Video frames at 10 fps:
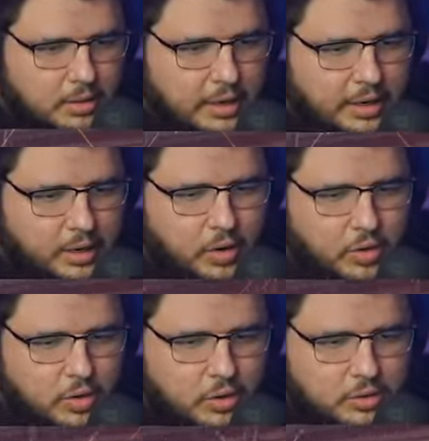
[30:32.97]
And now go. It's
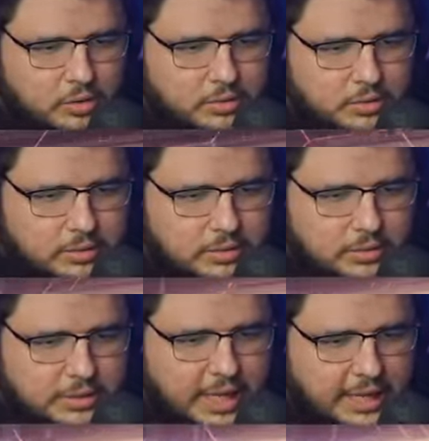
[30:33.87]
interesting.
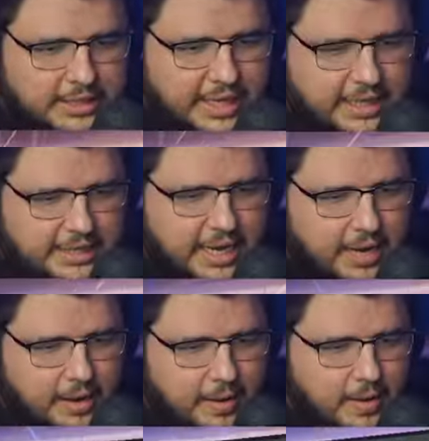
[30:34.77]
Take it, take it, take it.